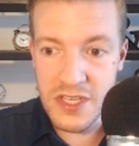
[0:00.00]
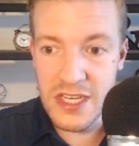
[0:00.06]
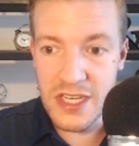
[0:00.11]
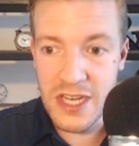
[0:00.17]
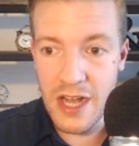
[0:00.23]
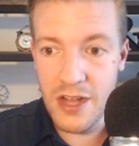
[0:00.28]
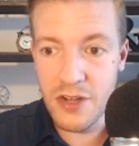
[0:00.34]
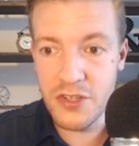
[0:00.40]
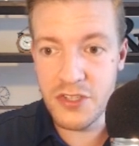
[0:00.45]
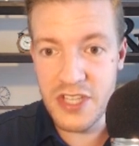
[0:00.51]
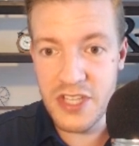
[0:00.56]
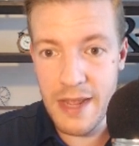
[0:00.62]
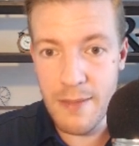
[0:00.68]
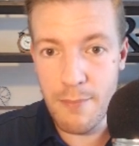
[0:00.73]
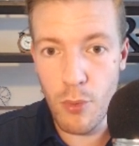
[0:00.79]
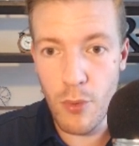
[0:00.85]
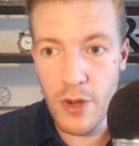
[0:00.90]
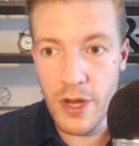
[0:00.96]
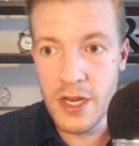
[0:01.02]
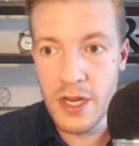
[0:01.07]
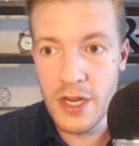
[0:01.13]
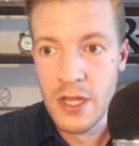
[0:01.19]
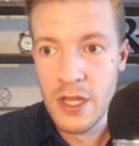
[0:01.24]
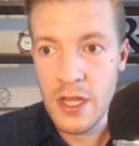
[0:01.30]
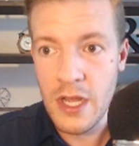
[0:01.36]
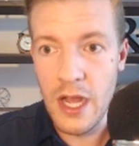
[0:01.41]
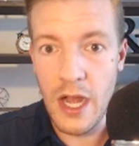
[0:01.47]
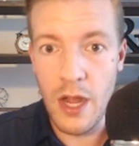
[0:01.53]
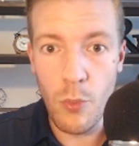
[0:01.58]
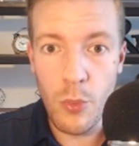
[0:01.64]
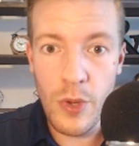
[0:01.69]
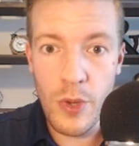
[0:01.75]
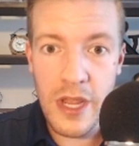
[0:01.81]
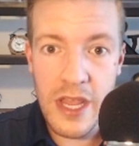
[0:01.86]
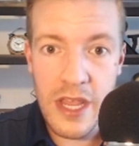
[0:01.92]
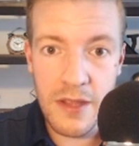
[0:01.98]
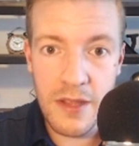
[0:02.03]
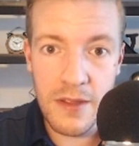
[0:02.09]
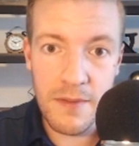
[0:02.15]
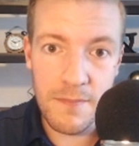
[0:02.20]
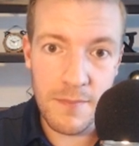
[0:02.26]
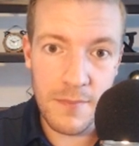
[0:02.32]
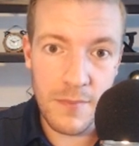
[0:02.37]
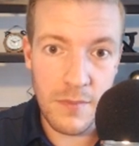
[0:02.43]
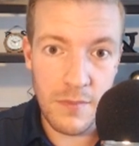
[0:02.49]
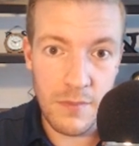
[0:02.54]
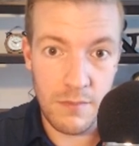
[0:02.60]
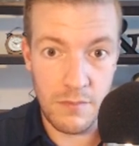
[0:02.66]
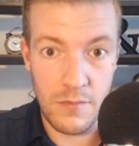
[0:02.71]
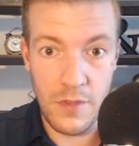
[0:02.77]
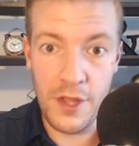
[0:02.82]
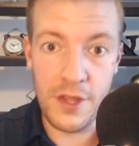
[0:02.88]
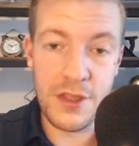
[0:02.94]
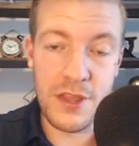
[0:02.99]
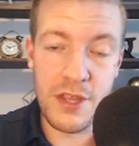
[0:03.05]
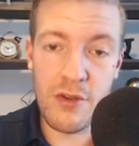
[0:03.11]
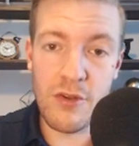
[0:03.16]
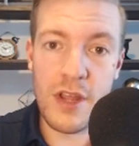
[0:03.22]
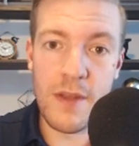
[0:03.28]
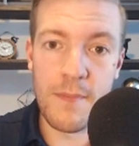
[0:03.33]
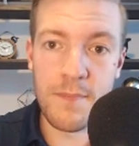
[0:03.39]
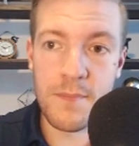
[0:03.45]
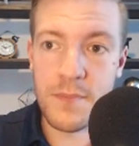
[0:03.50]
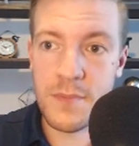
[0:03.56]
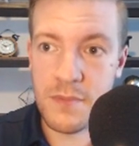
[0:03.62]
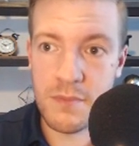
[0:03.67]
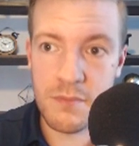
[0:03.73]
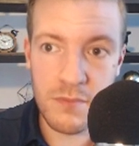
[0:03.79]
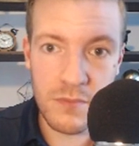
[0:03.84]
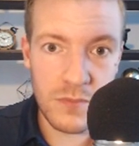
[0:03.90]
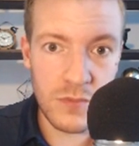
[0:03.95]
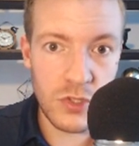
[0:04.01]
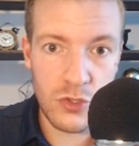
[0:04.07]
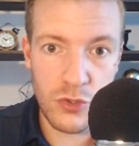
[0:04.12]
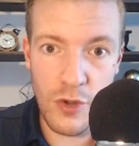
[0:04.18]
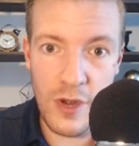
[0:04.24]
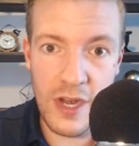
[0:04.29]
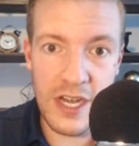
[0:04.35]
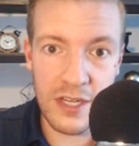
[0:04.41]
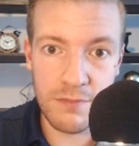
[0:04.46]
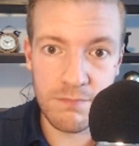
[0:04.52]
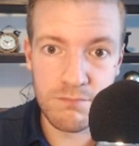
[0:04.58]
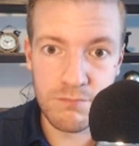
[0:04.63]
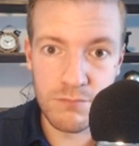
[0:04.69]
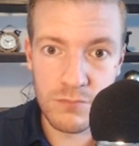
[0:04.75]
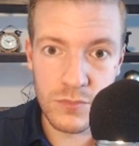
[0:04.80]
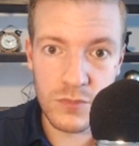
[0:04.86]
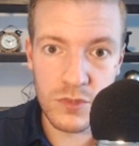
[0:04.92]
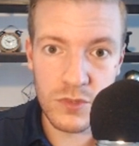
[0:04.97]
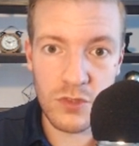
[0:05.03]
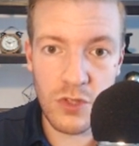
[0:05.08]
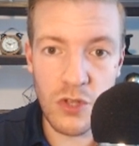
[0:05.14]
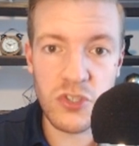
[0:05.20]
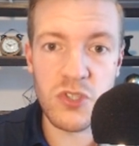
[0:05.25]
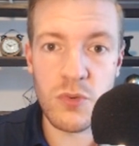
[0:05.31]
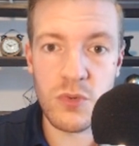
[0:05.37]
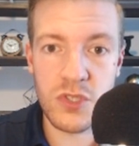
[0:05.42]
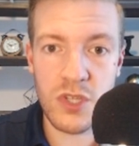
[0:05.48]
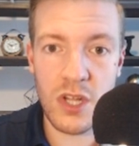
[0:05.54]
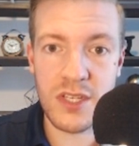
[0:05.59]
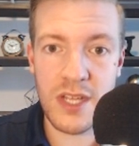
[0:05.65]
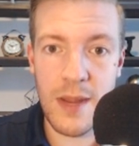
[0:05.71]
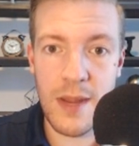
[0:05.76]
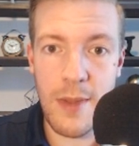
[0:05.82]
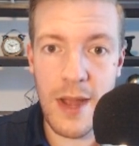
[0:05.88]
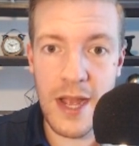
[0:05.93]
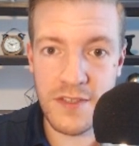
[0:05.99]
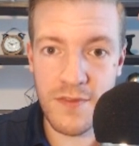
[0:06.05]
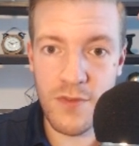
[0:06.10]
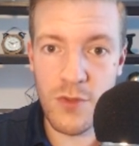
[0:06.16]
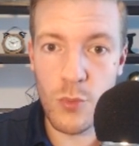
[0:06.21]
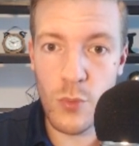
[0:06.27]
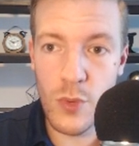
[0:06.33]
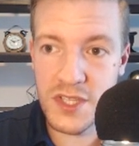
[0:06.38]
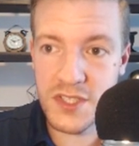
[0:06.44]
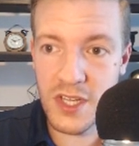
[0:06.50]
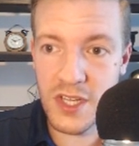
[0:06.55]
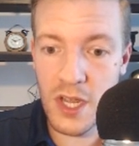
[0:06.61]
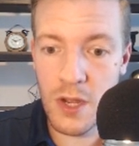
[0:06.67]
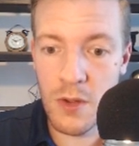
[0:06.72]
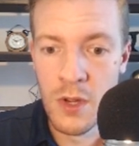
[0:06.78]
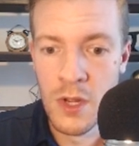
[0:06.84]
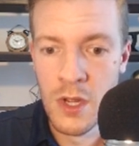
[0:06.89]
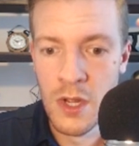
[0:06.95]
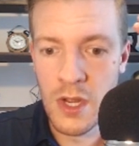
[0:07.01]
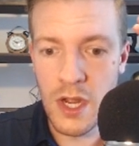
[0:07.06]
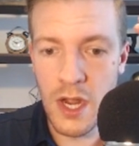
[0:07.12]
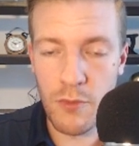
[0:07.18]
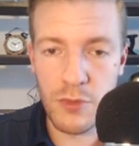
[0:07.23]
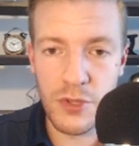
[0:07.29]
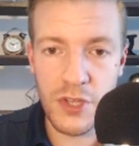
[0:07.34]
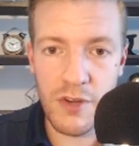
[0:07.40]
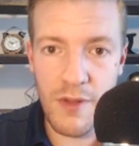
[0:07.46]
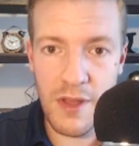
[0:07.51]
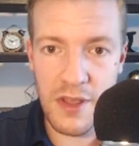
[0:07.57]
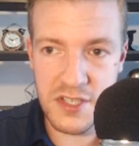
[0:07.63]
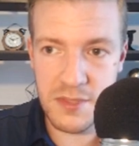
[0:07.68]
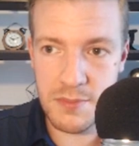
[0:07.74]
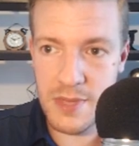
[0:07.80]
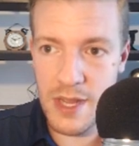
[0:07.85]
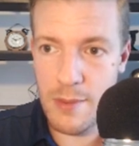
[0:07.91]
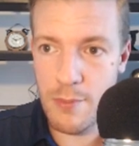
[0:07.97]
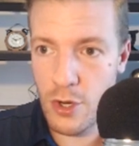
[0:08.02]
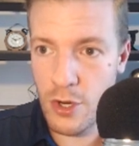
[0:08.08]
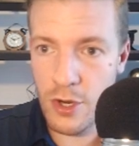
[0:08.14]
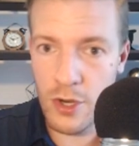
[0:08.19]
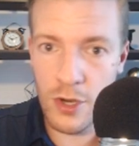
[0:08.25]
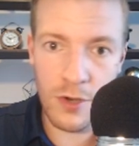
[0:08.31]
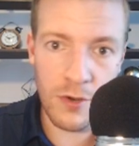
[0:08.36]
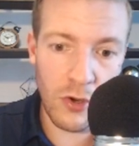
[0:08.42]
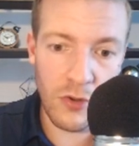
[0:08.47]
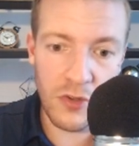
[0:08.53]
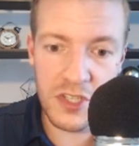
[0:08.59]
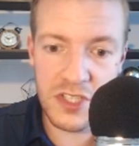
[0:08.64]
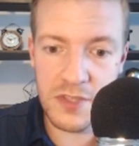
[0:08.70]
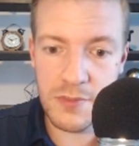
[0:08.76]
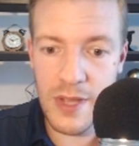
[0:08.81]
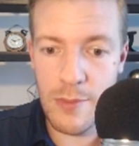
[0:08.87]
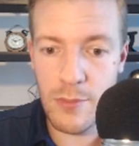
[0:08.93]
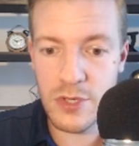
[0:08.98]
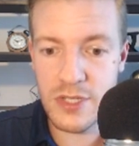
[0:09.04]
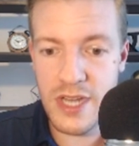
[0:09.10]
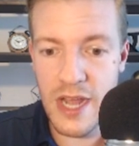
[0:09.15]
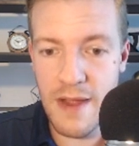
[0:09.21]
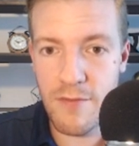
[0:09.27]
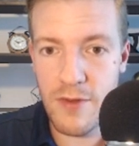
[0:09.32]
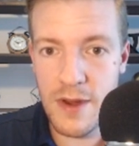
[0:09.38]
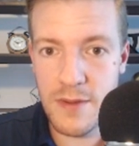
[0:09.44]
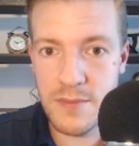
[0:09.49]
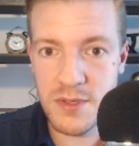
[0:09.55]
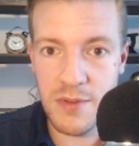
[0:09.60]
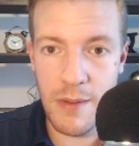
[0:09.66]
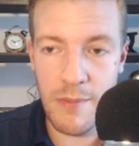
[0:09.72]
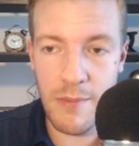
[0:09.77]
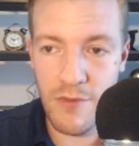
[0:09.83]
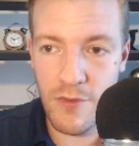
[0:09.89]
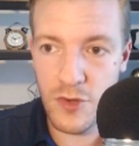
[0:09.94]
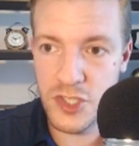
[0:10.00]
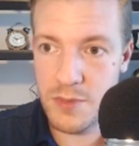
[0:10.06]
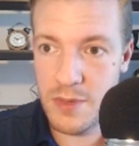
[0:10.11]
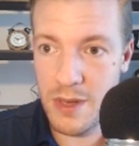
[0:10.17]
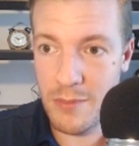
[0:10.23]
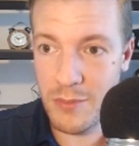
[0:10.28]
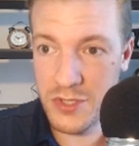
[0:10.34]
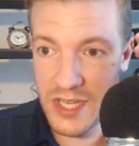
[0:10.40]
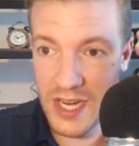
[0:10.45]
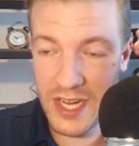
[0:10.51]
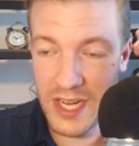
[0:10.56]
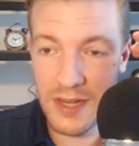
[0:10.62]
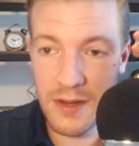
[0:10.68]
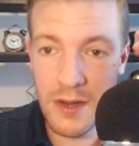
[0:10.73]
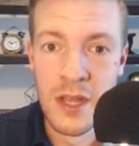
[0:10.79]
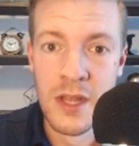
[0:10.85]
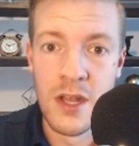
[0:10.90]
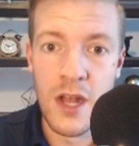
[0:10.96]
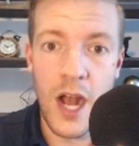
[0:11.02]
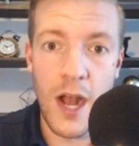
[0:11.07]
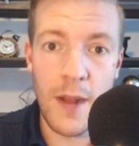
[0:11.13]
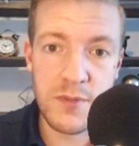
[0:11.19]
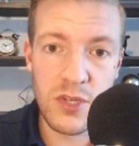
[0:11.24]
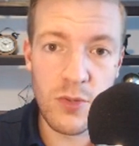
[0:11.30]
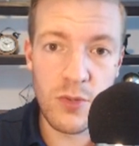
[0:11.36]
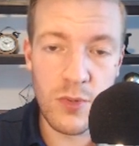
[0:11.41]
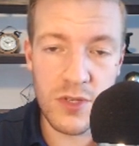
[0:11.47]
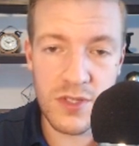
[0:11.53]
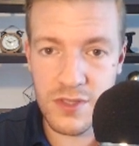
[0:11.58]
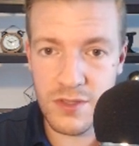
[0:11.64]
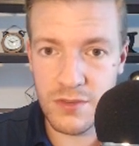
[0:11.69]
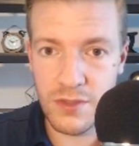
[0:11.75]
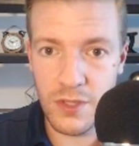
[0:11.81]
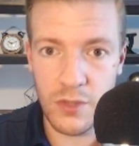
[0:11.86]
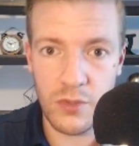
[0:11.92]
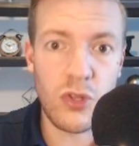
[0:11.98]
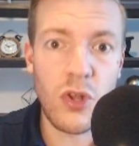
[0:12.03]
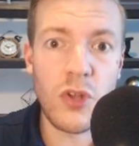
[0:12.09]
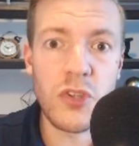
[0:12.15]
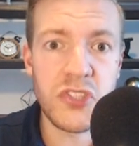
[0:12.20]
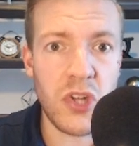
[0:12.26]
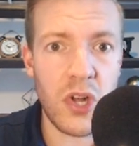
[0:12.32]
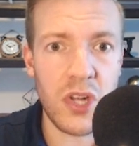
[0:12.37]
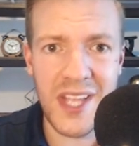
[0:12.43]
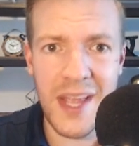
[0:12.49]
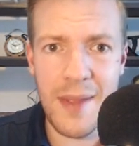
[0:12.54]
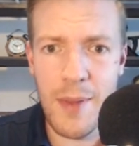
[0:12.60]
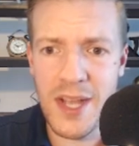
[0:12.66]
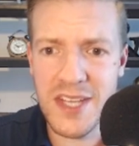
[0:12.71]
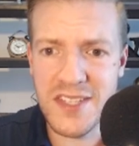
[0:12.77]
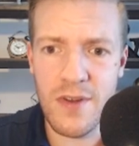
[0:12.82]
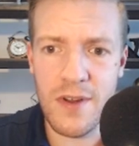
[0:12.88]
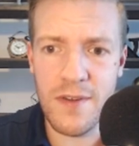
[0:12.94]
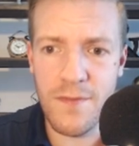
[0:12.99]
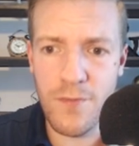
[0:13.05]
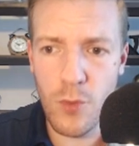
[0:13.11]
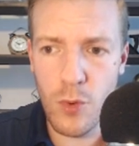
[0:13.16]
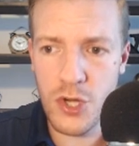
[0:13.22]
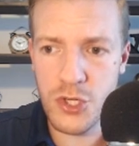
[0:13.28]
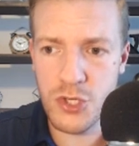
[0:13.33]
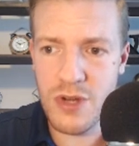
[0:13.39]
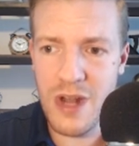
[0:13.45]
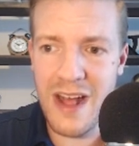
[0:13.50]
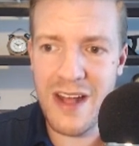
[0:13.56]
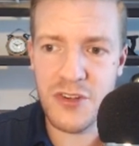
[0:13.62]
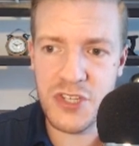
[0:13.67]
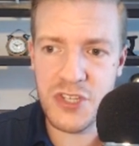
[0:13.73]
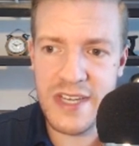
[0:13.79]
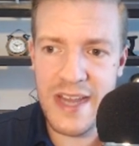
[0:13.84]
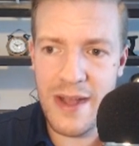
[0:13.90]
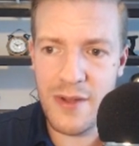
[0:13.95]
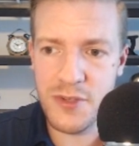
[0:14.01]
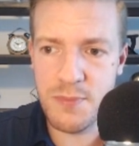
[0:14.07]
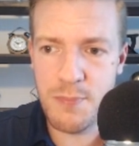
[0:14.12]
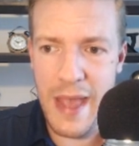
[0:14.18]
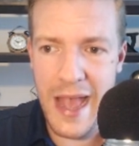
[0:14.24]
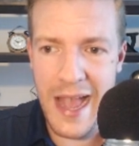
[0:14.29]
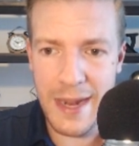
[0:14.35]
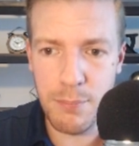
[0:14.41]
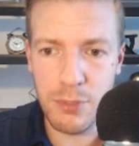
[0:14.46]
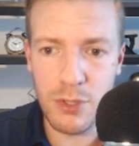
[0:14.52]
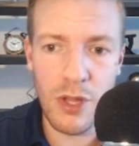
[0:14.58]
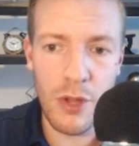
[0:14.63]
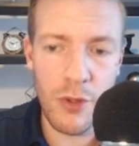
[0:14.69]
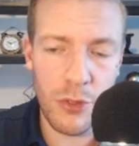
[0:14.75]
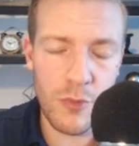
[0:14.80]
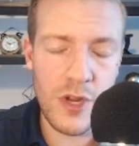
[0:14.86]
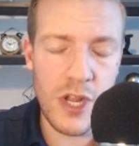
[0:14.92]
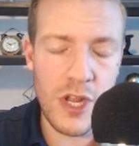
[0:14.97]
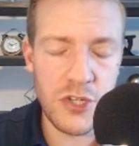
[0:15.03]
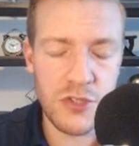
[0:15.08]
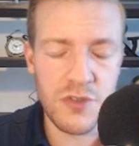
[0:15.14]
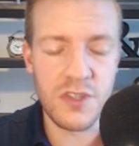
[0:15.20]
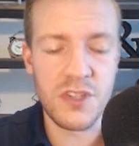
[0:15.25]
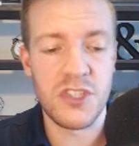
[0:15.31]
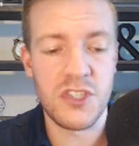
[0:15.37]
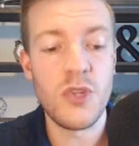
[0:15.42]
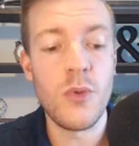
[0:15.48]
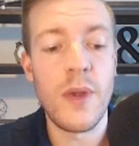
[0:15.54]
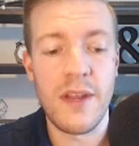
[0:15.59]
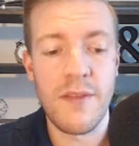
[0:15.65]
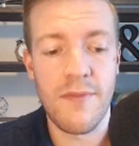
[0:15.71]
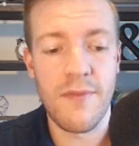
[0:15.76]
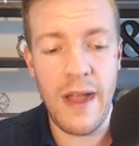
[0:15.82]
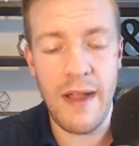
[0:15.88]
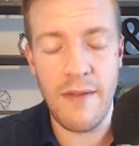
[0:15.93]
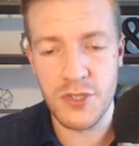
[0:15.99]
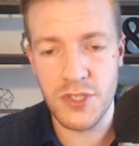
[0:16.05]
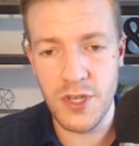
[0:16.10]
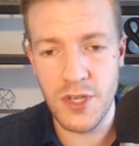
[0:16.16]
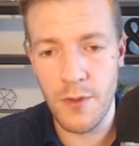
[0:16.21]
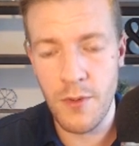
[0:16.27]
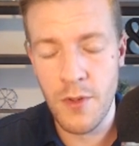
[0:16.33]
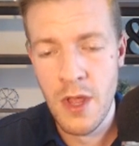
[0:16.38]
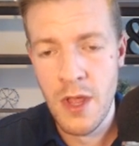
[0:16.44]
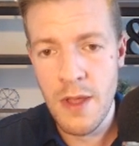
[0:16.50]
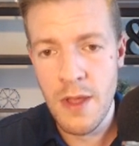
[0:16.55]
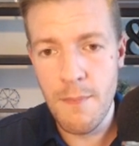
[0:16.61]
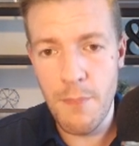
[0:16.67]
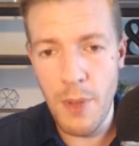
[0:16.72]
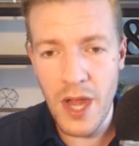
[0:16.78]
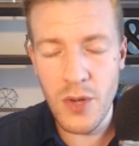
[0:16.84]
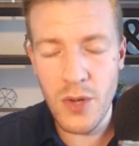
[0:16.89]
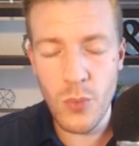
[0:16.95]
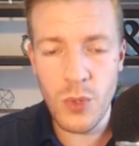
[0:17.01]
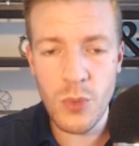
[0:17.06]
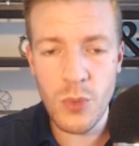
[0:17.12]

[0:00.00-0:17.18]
dollar standpoint, uh, we, Ethereum, trading close to its all-time highs a few weeks ago, uh, really around the September, early September timeframe, September 1st, September 2nd, up to its you know close to all-time highs around $400, and now is back below 300 to 285 or so. But when we